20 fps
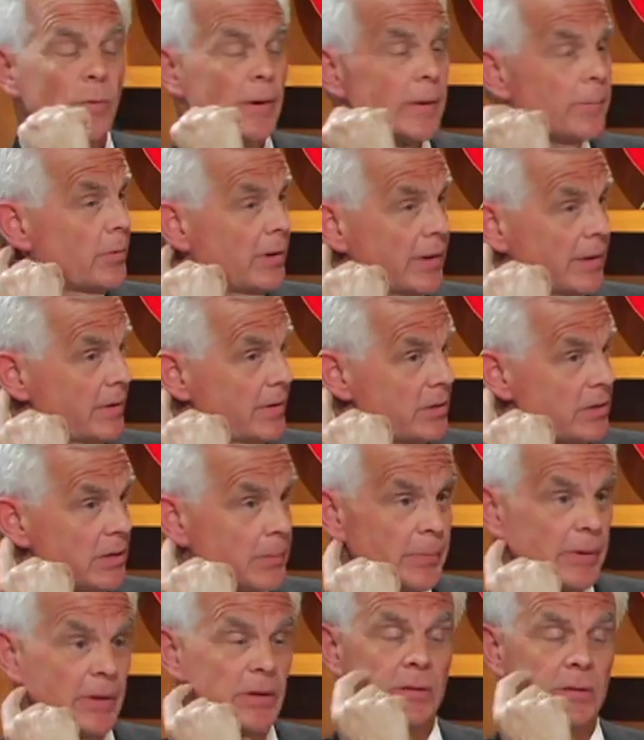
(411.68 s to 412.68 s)
why I'm bringing this
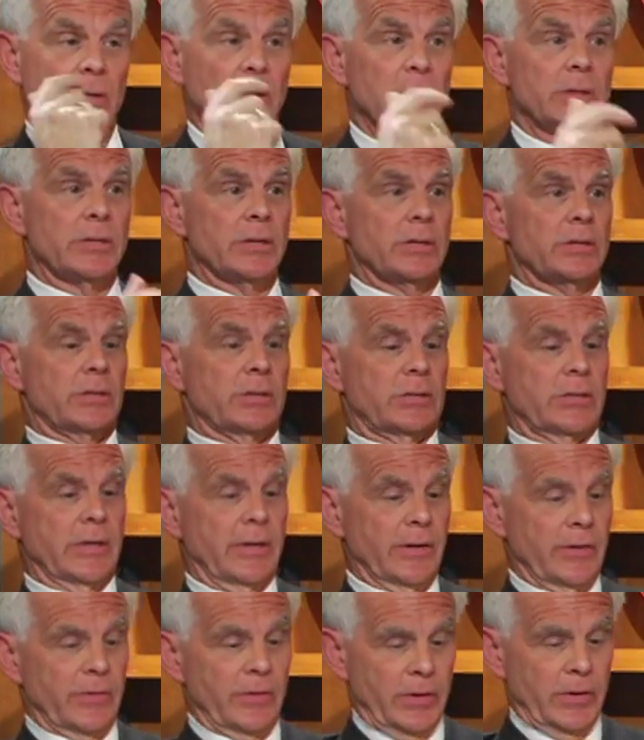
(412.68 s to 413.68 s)
up, because the listings and
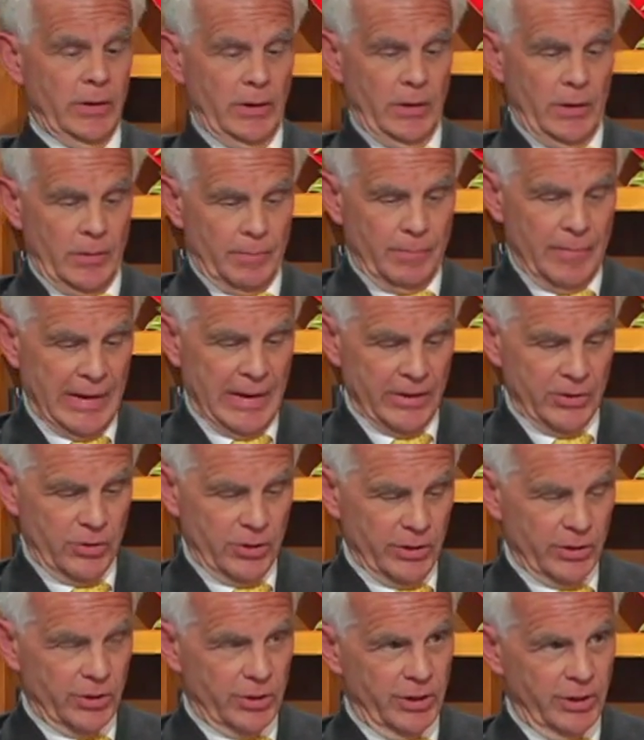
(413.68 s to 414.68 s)
sales,
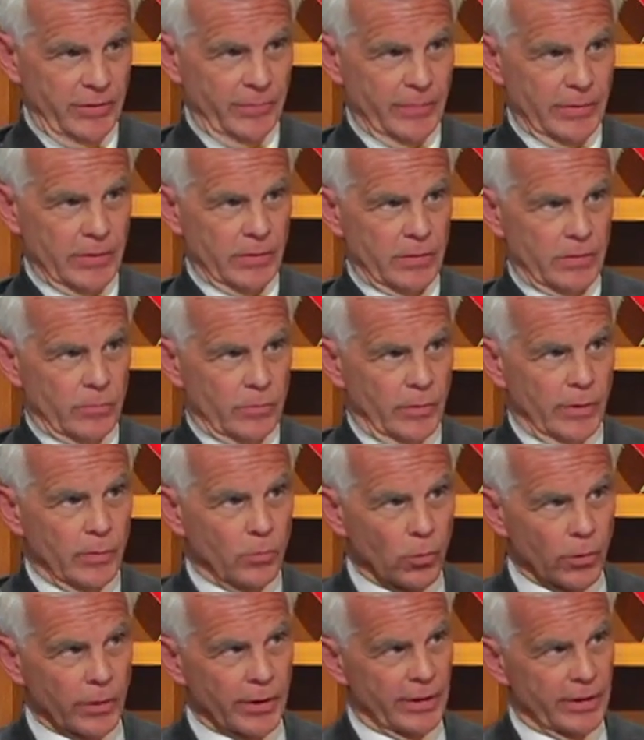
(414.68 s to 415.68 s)
managing achievement or
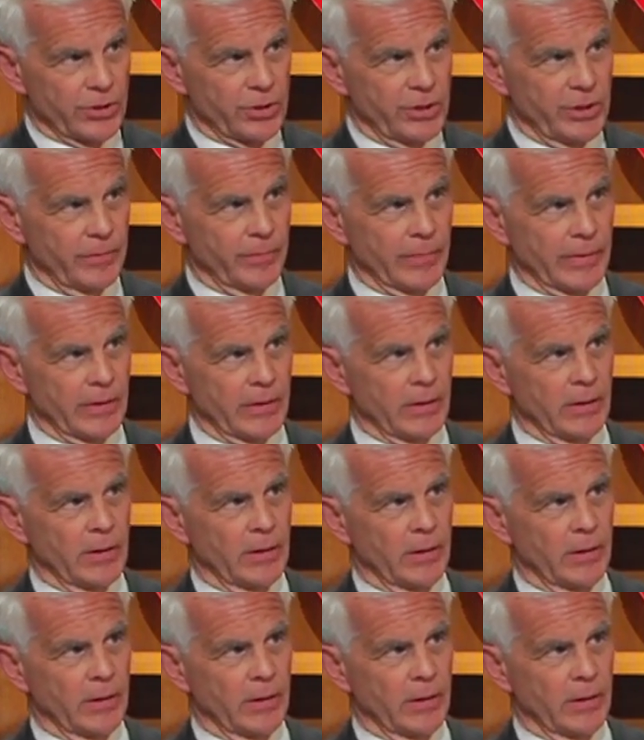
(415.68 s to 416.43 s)
rewarding achievement,